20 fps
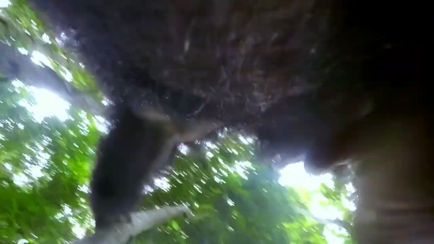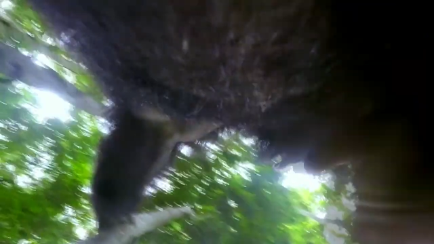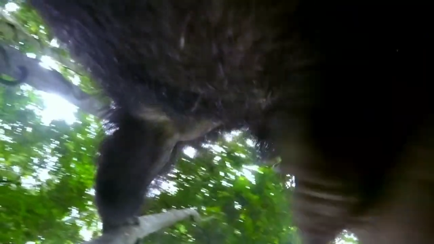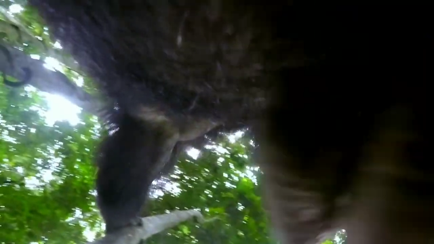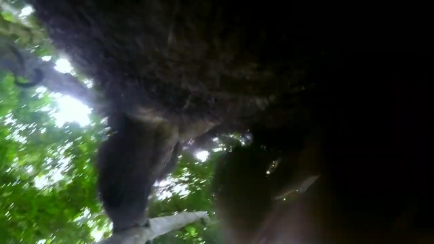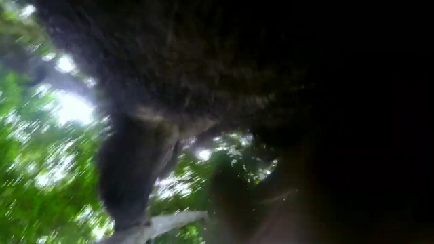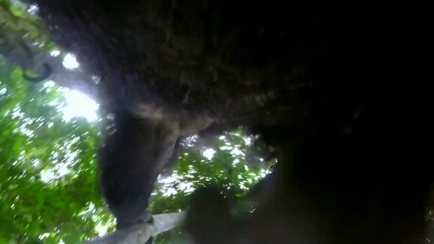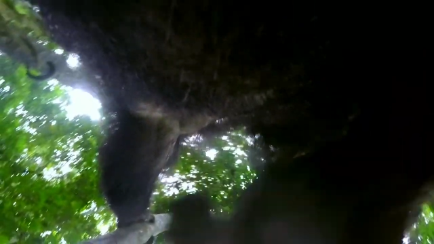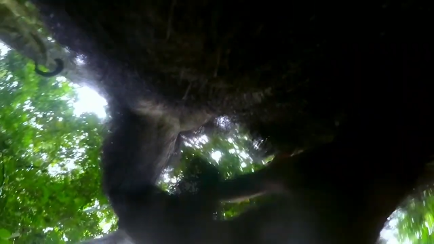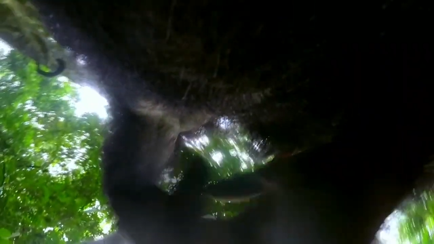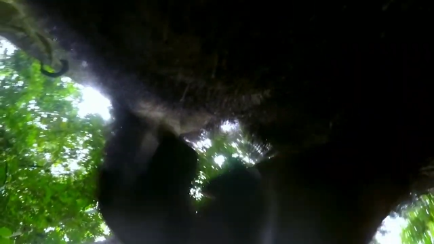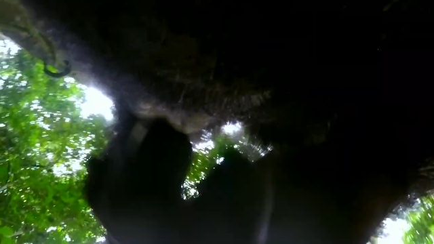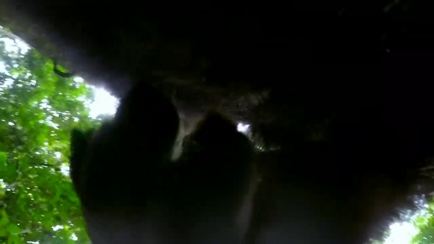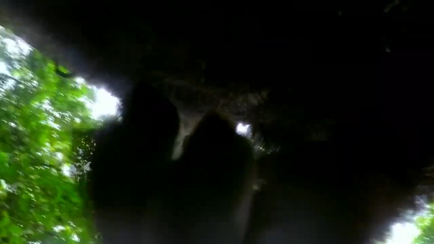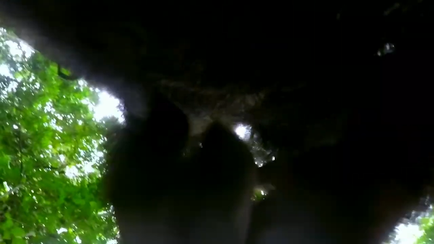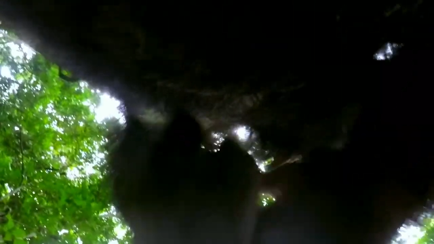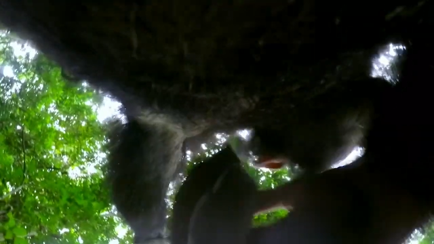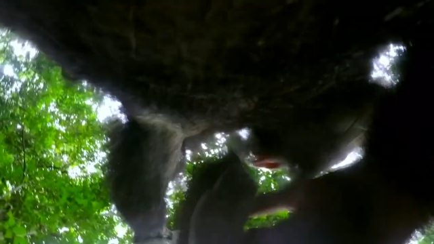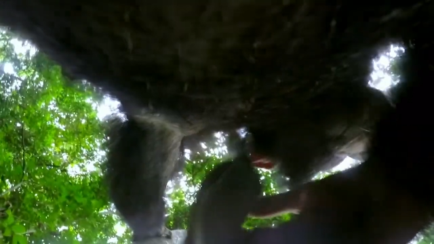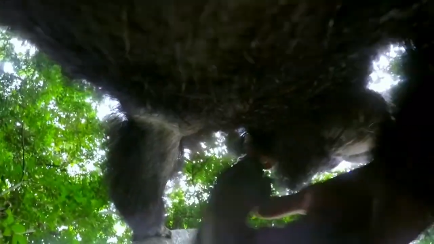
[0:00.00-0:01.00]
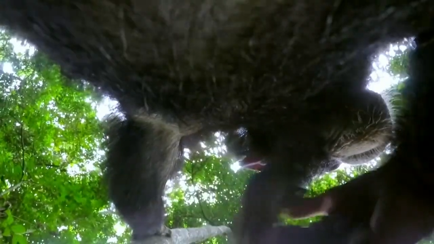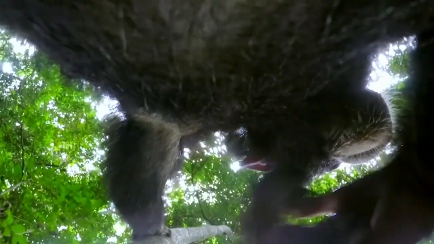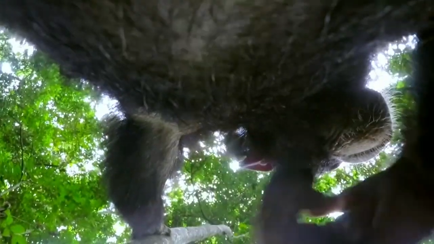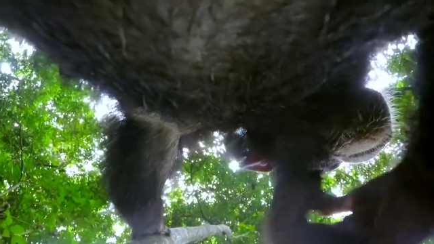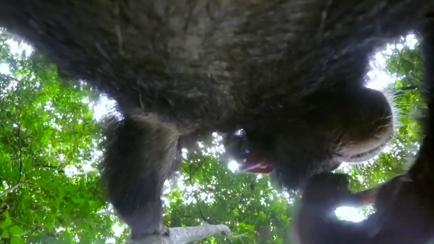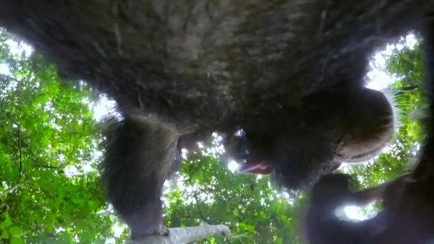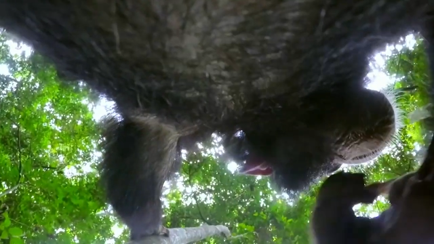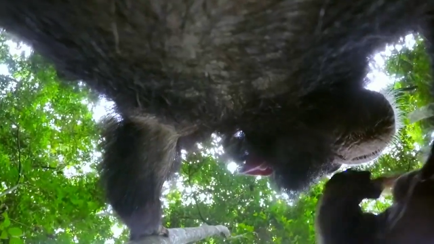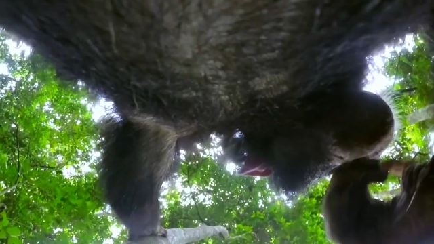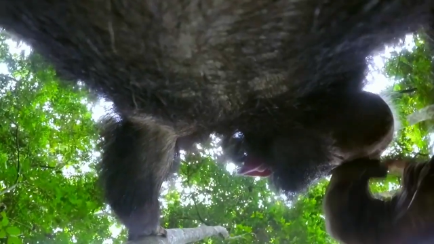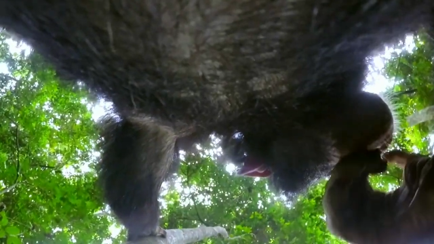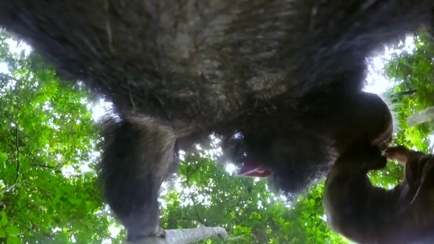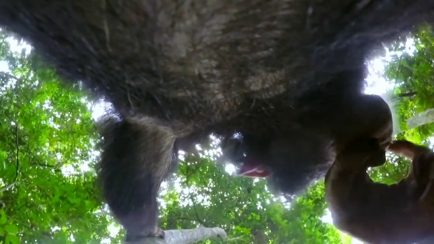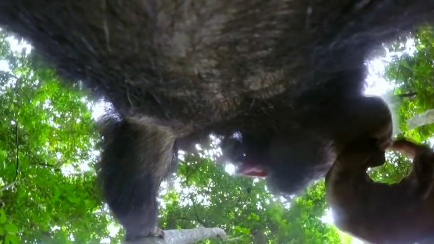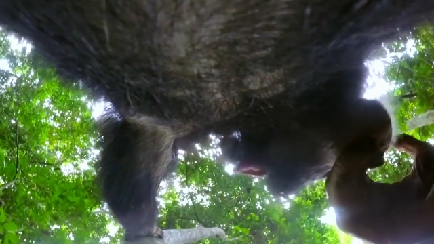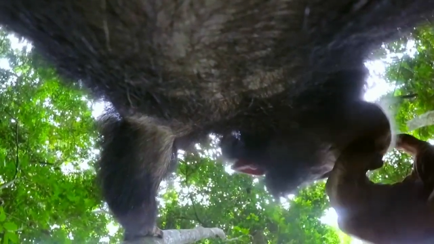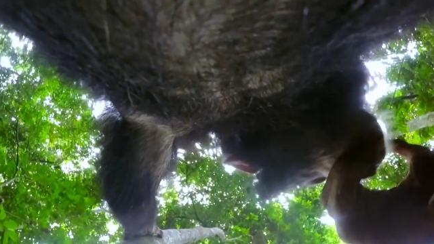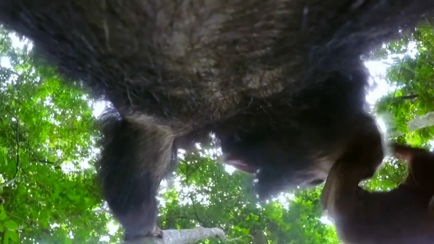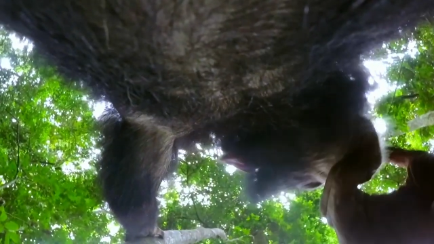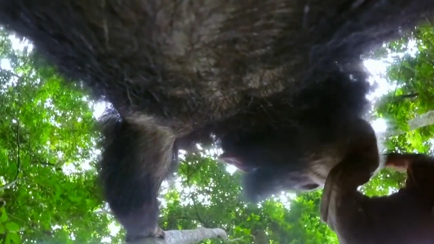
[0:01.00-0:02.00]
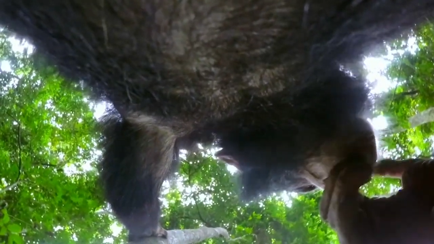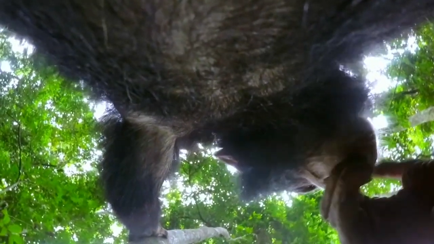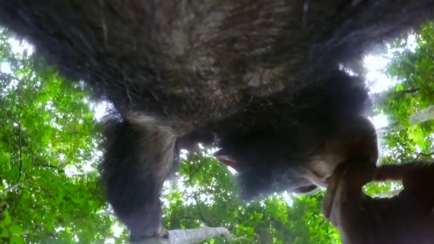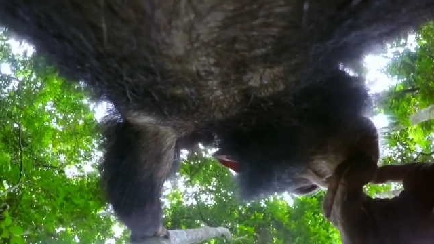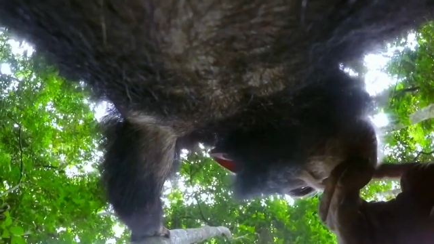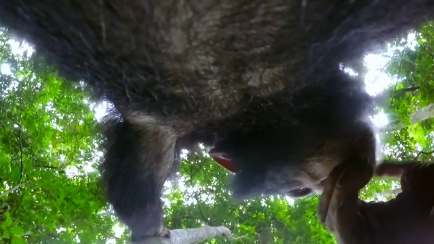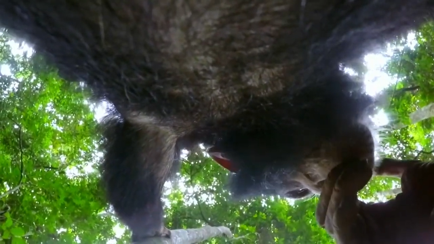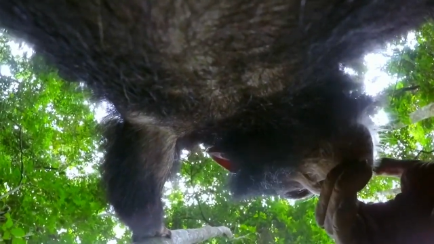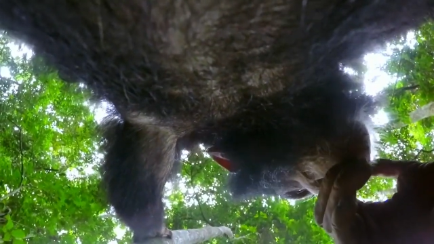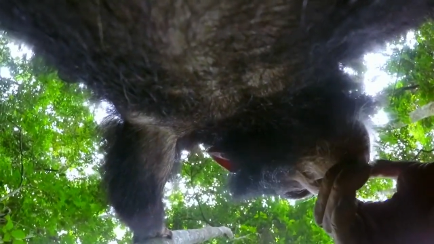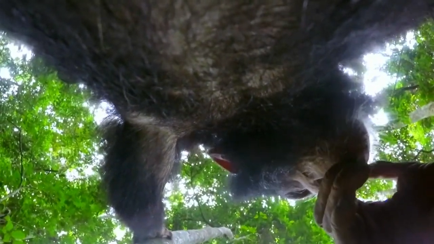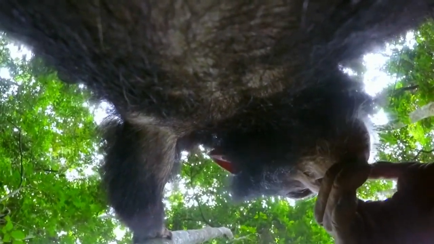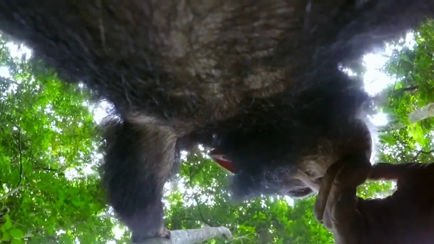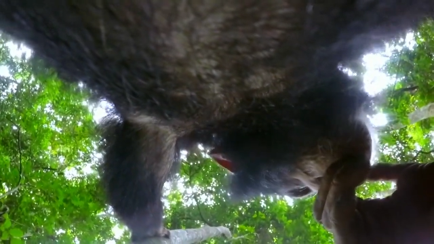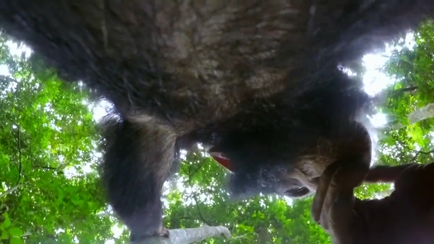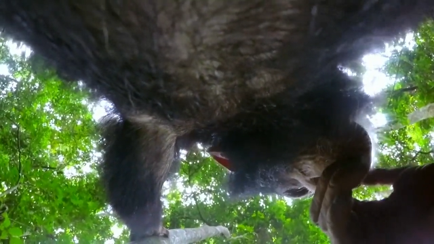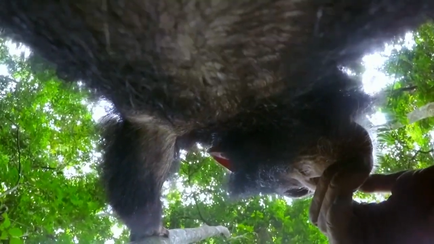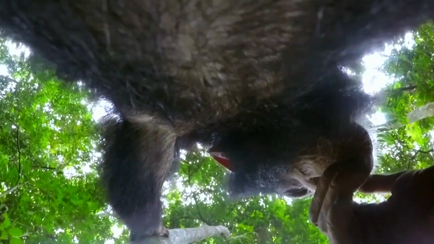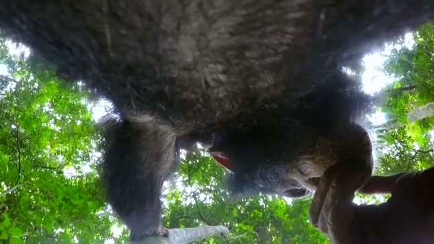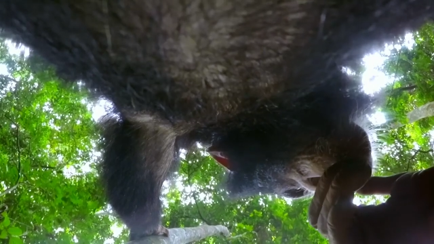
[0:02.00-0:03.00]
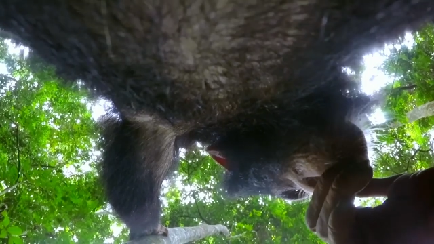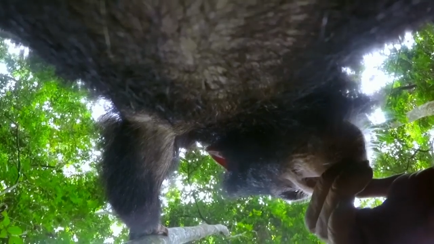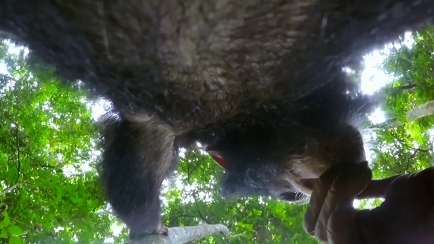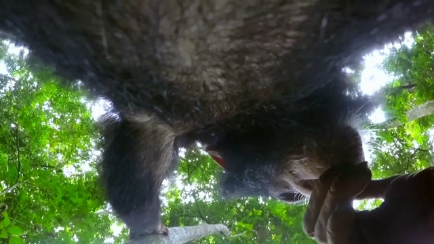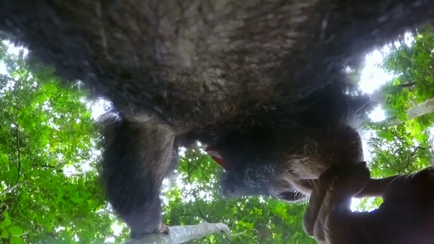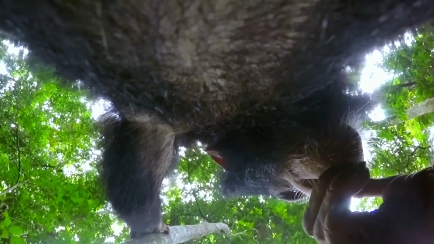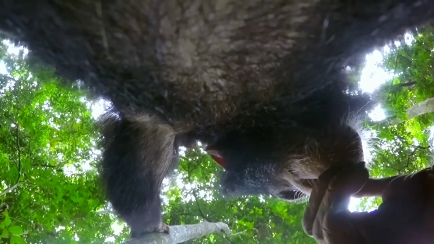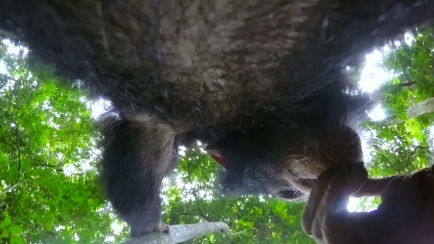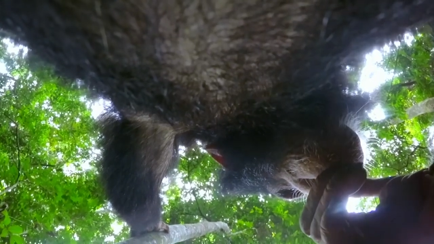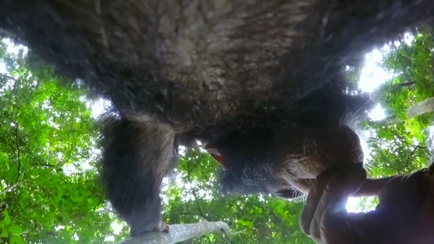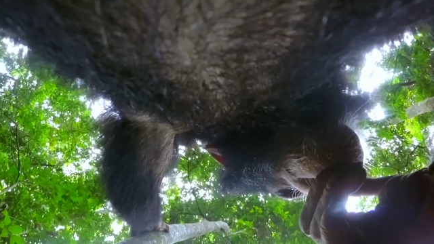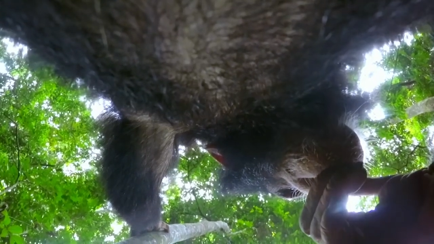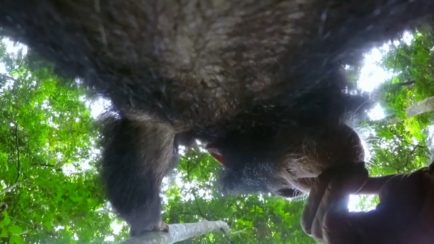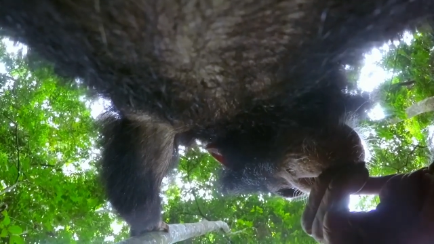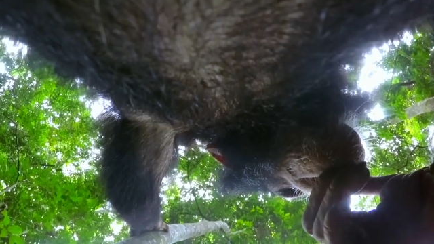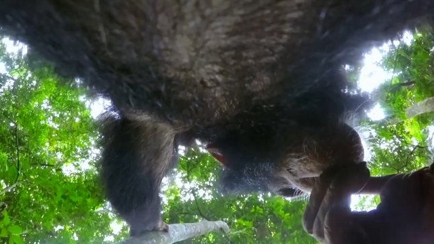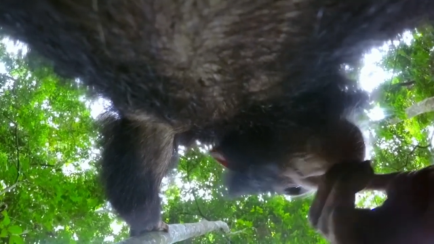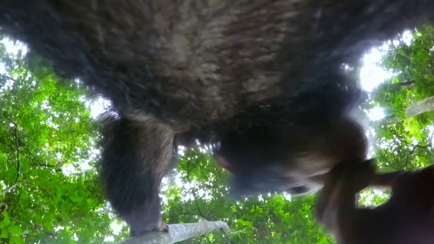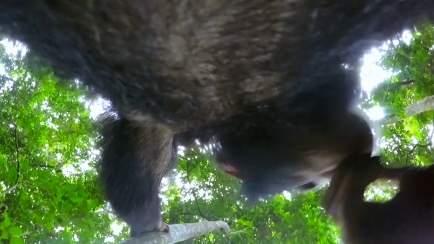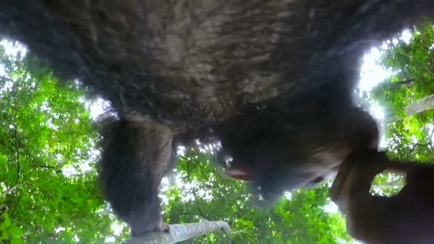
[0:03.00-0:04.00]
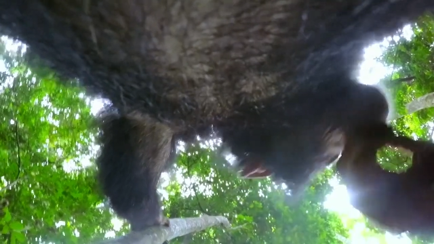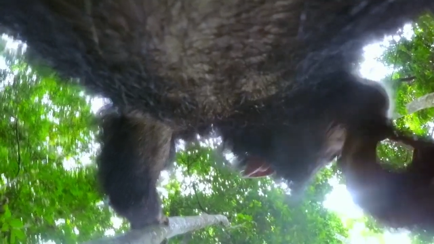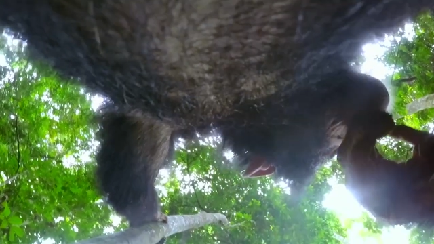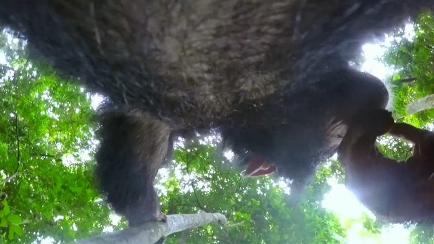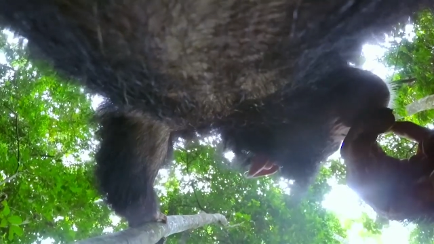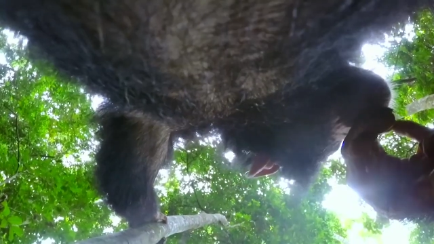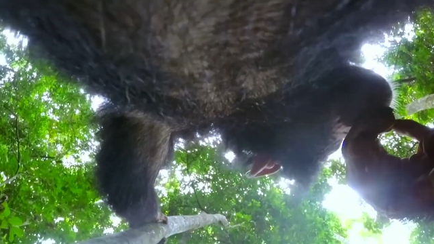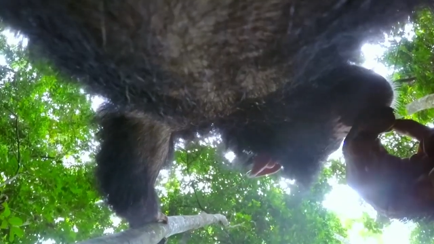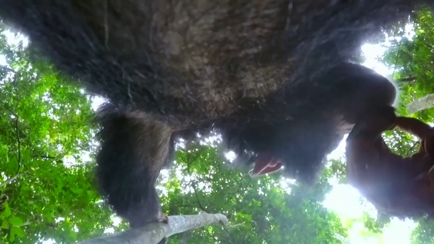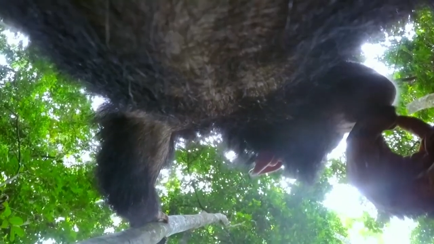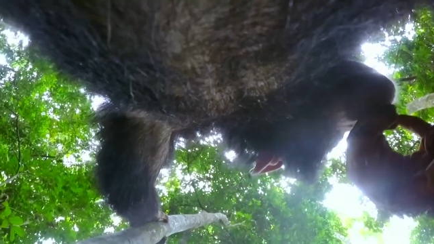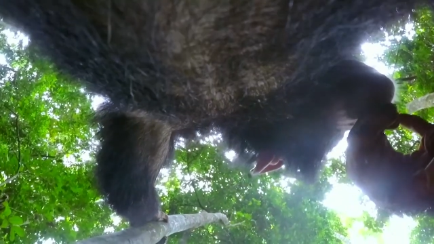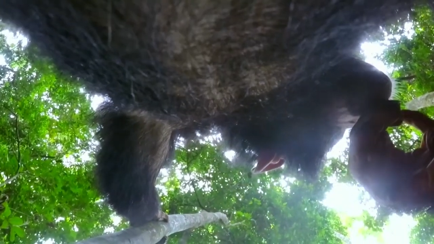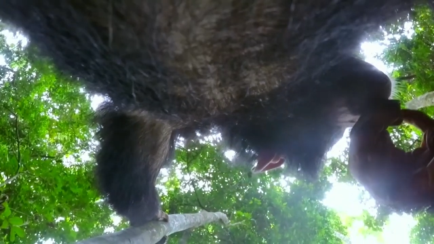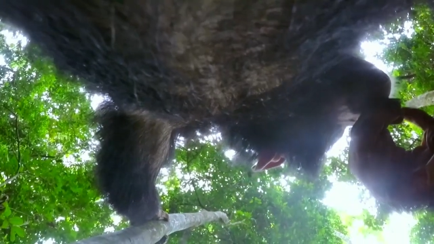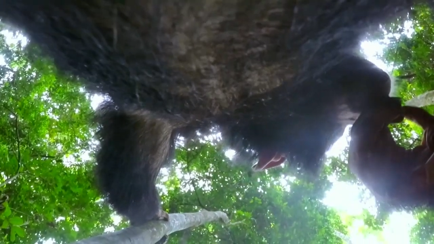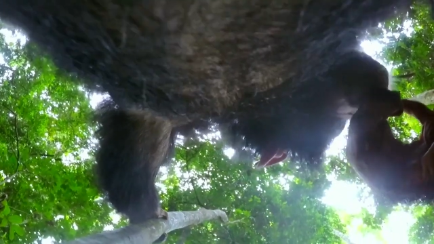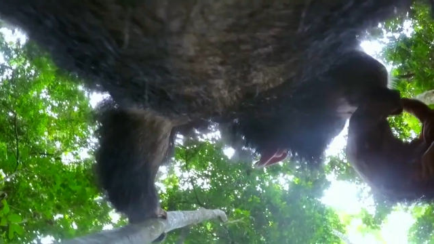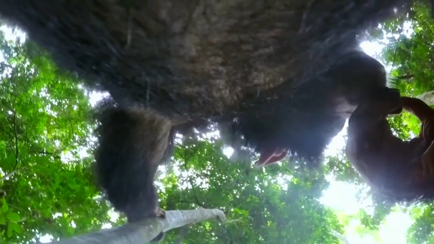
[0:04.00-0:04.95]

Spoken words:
Nobody's mouth can be seen.